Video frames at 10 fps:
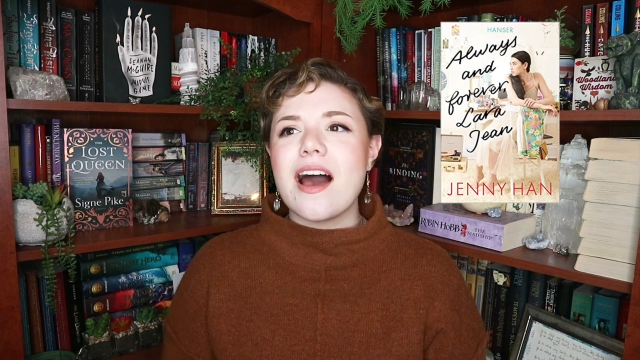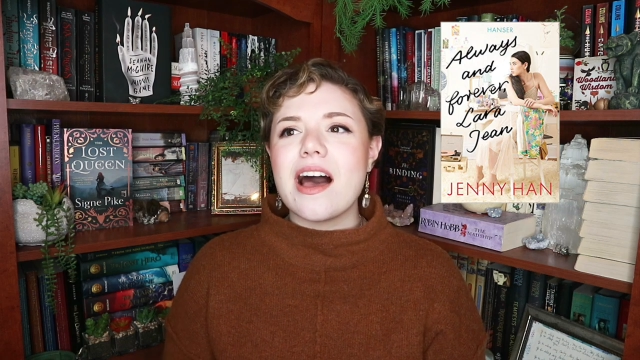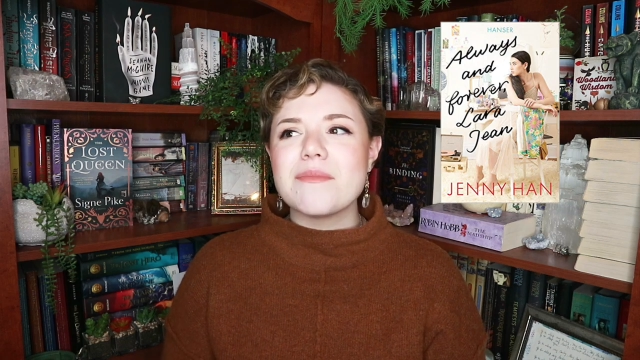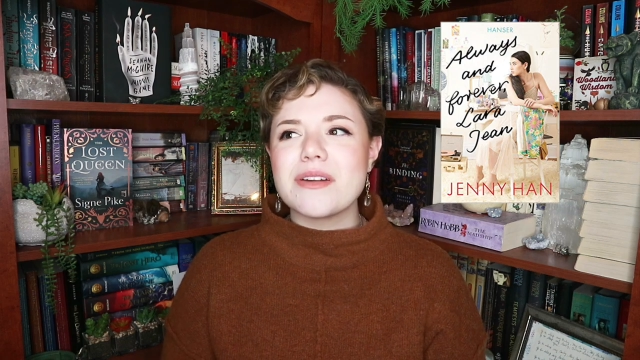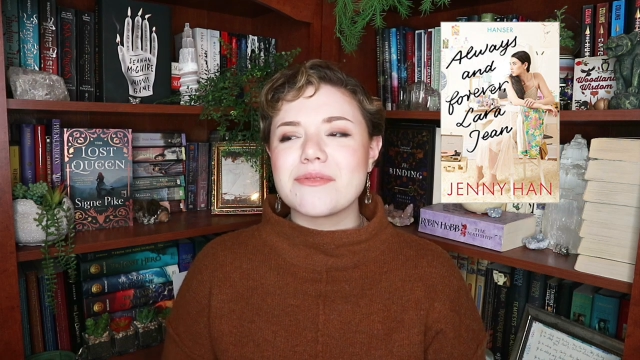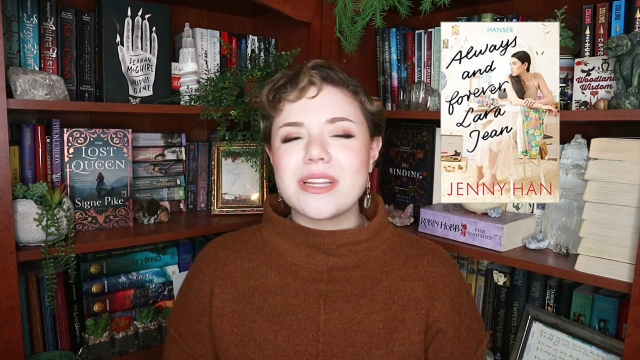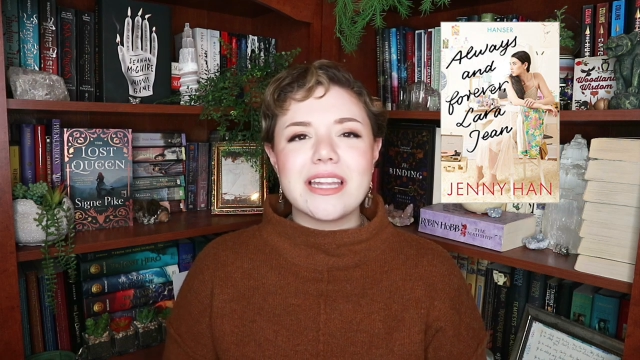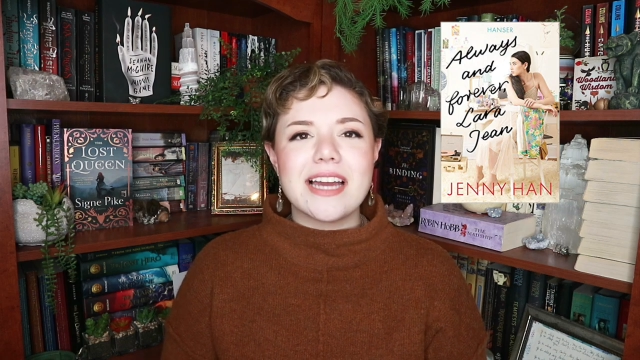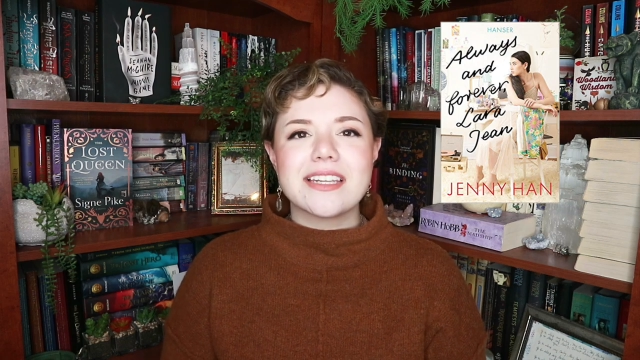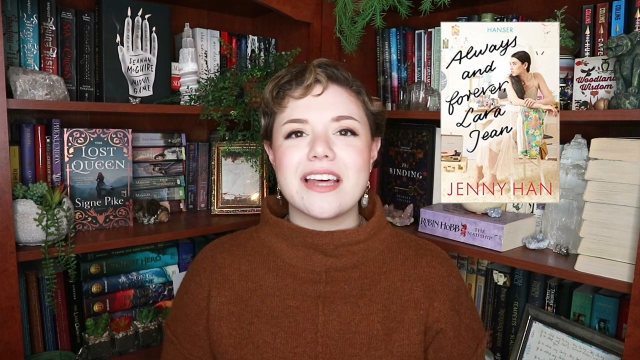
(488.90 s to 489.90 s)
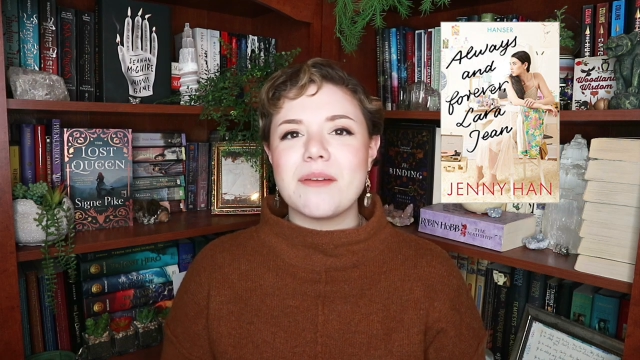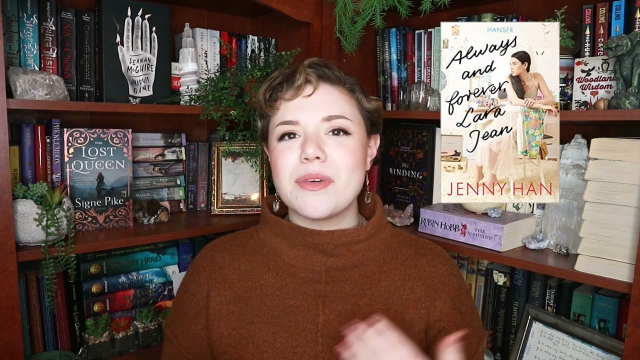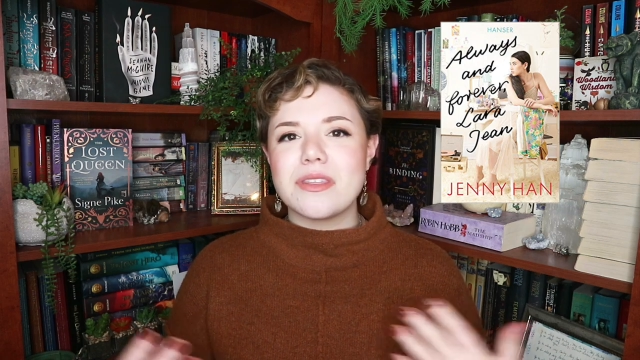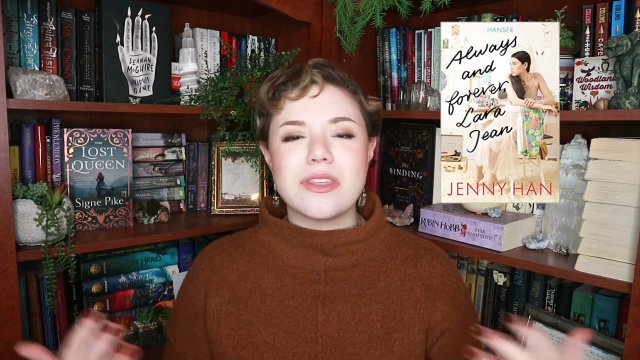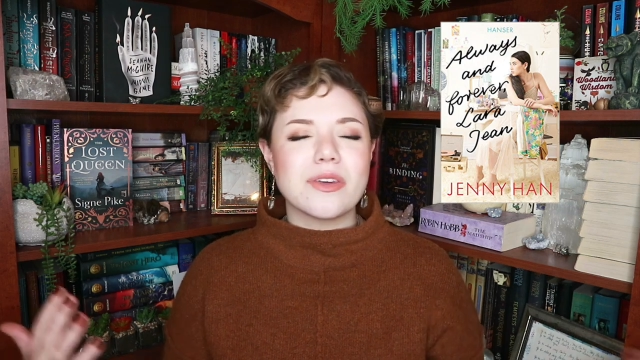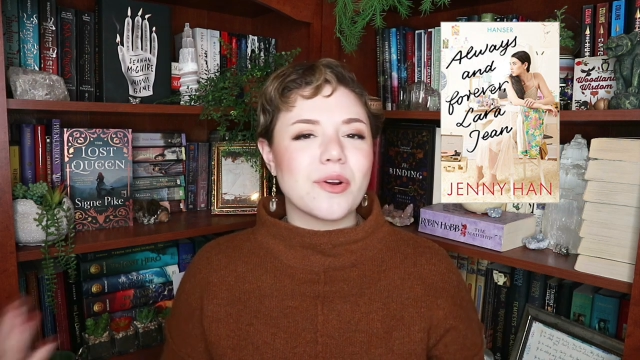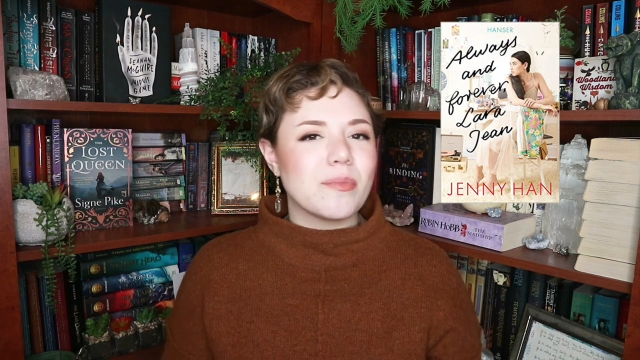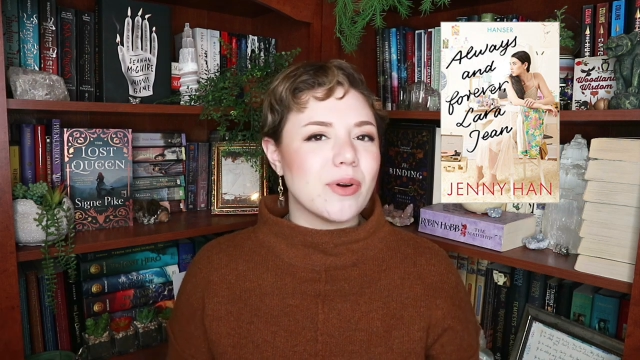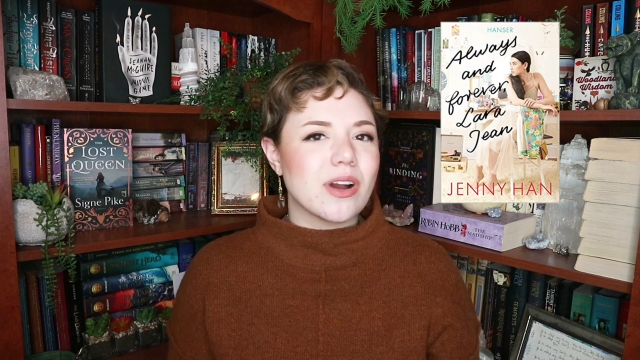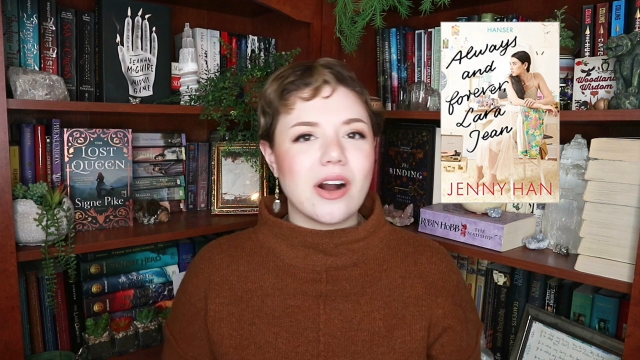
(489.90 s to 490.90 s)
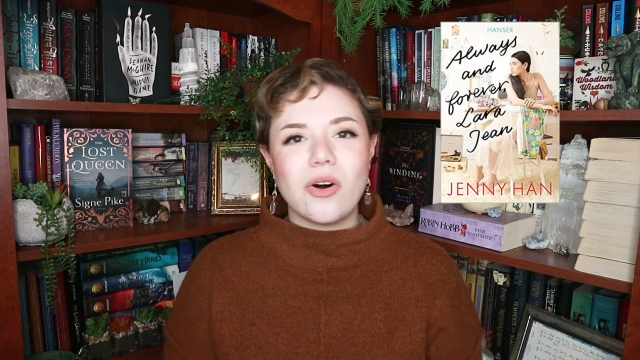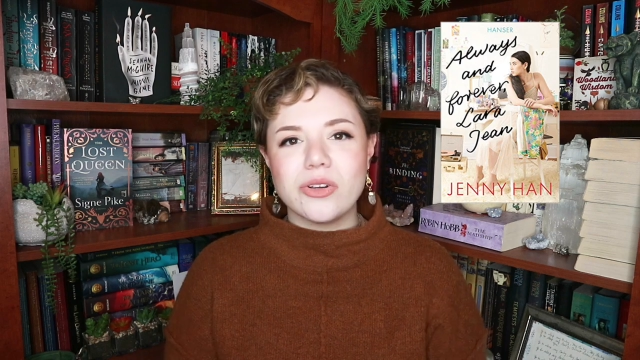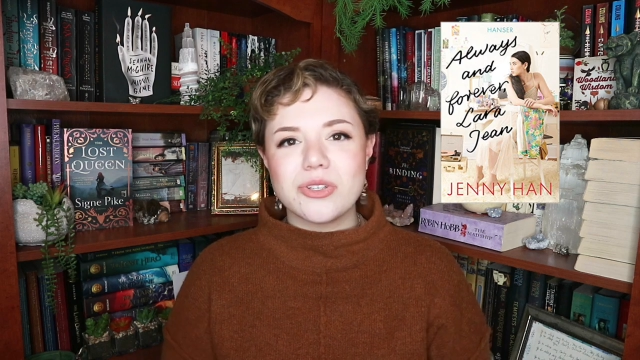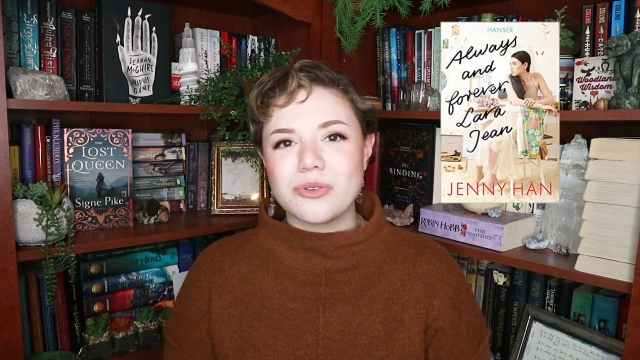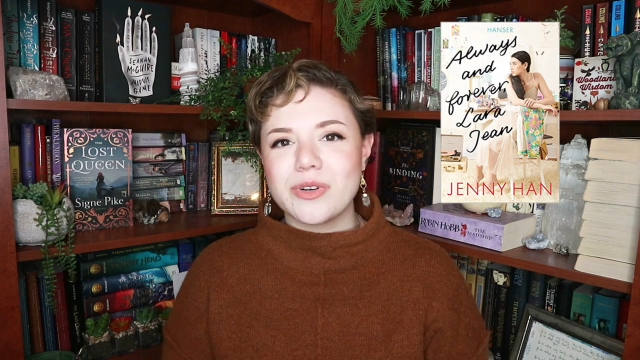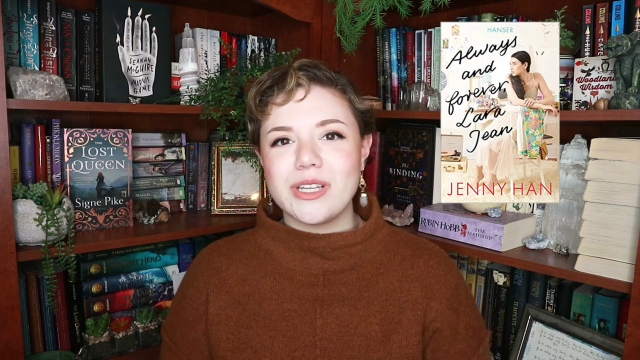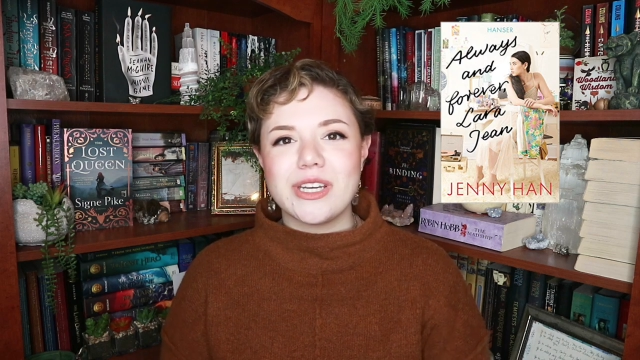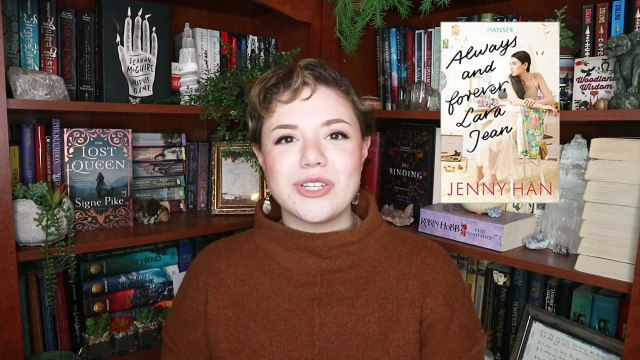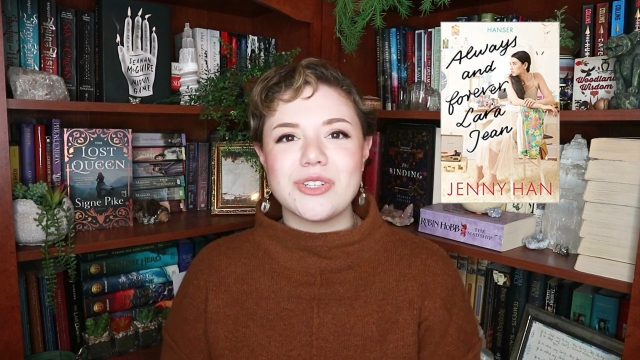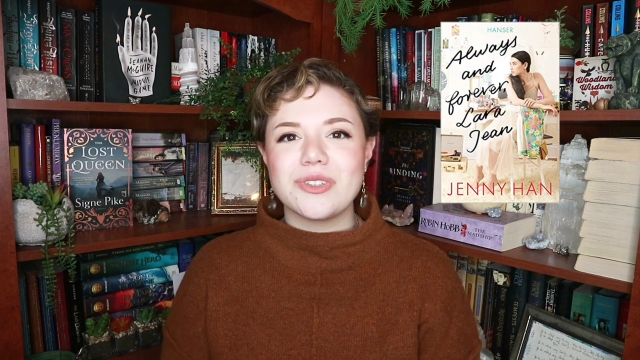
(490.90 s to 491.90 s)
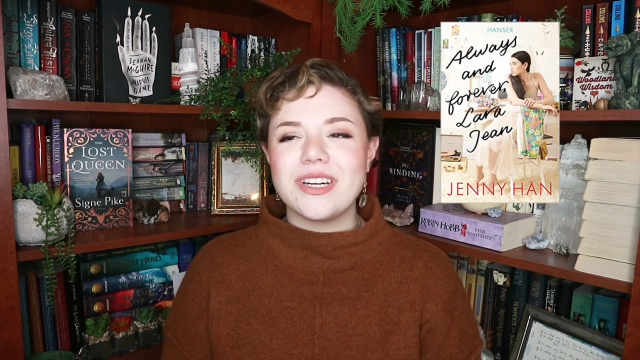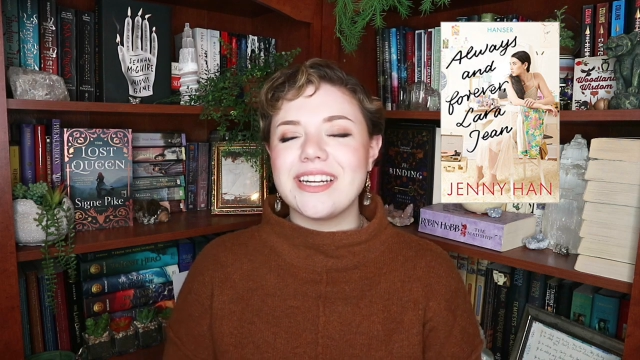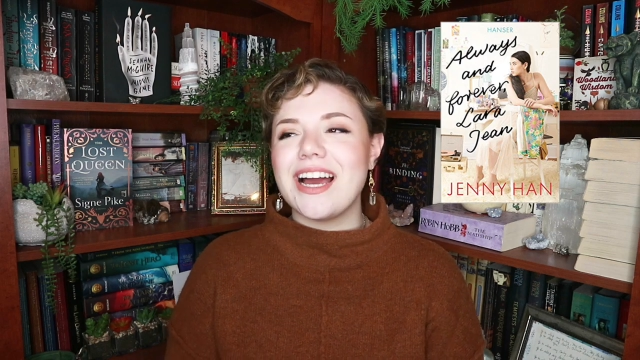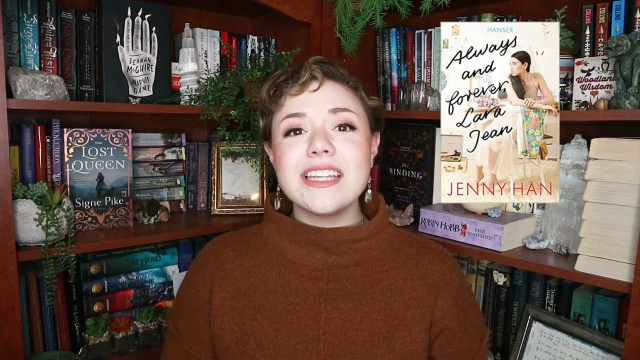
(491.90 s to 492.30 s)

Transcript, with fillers: um, and really liked them. The third book also really enjoyed.